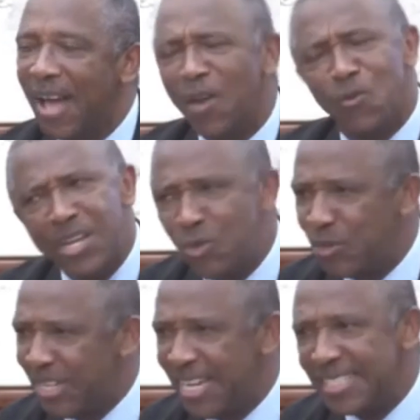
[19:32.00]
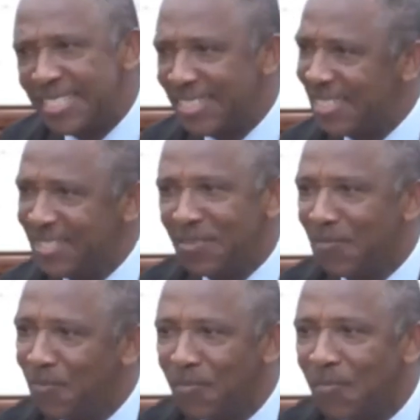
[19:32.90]
And when you tasted it,
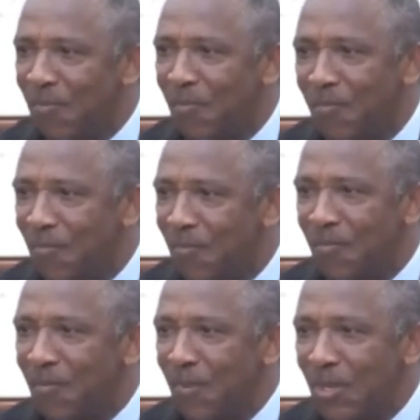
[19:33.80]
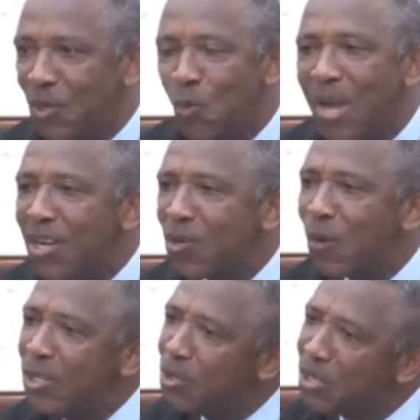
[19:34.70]
you wondered
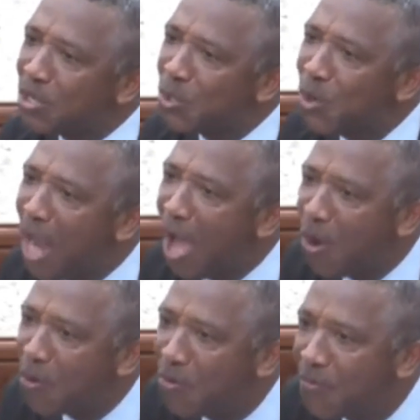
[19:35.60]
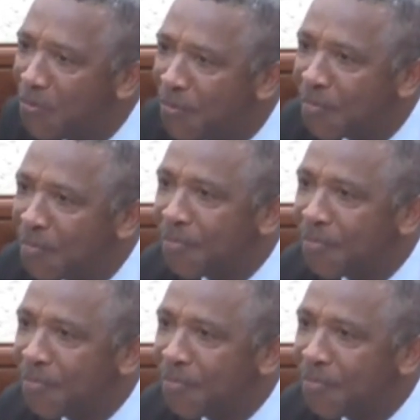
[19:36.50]
why you took so long.